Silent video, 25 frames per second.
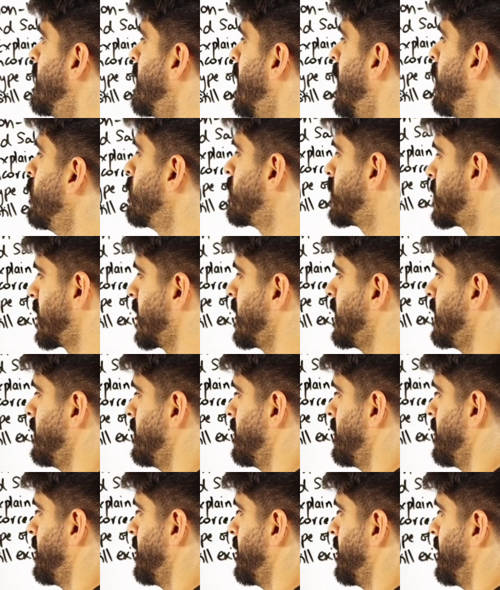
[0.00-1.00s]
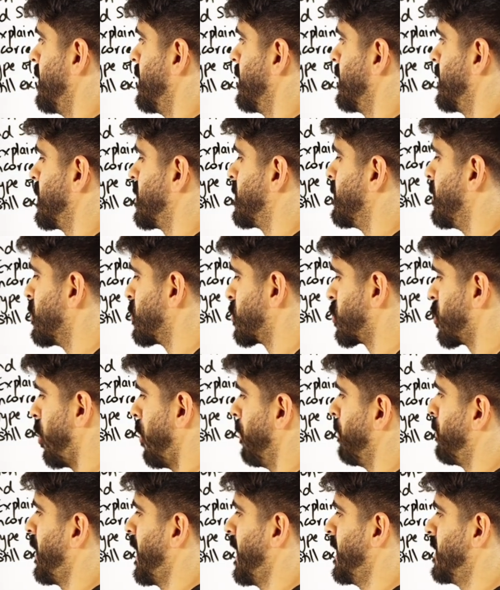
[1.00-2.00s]
I would say this is the most
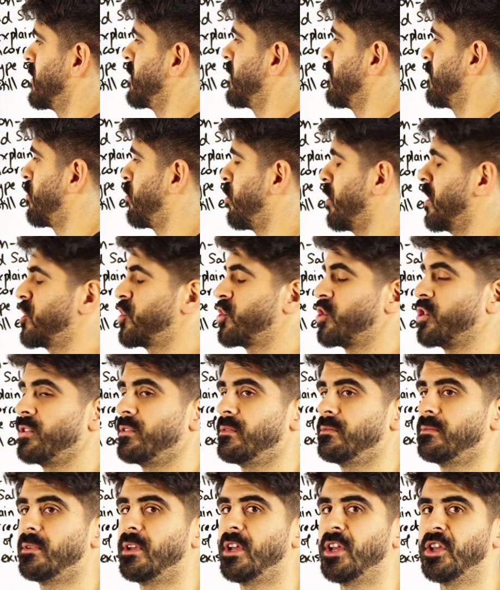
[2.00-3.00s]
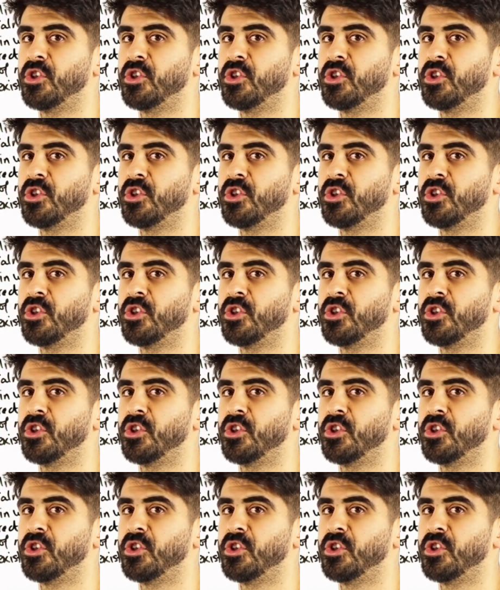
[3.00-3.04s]
comprehensive question